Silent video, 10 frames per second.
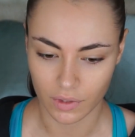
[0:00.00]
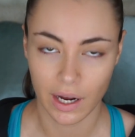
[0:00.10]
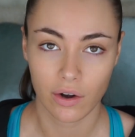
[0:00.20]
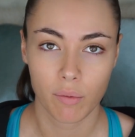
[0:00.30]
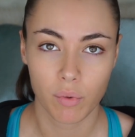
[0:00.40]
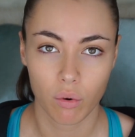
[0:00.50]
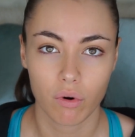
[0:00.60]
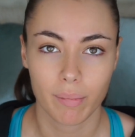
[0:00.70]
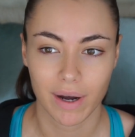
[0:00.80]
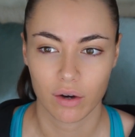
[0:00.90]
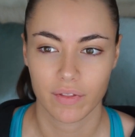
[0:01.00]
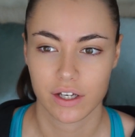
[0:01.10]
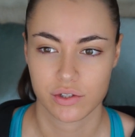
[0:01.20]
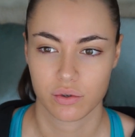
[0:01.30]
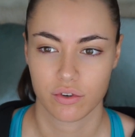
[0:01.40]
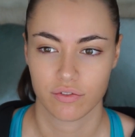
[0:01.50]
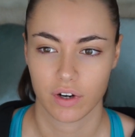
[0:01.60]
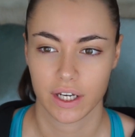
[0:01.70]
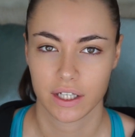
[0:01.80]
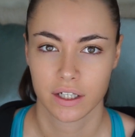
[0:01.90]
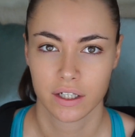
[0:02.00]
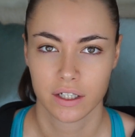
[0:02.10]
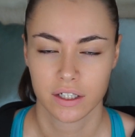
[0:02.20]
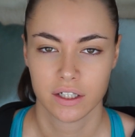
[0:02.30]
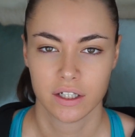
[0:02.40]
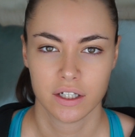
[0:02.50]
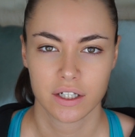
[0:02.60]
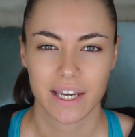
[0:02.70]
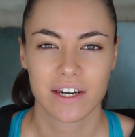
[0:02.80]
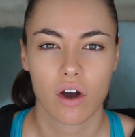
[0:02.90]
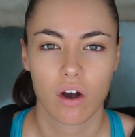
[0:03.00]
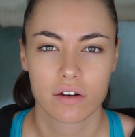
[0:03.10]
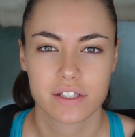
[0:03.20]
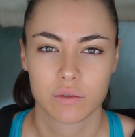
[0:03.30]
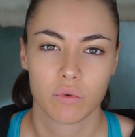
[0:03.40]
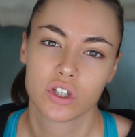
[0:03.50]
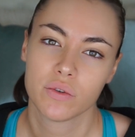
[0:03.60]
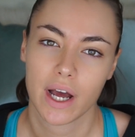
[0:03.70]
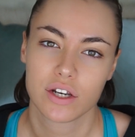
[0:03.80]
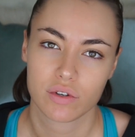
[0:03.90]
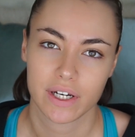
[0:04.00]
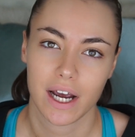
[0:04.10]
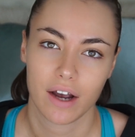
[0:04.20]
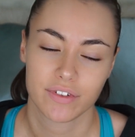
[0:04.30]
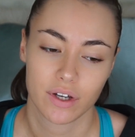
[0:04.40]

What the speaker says: And I'm all about that sort of like enhancing what you naturally have.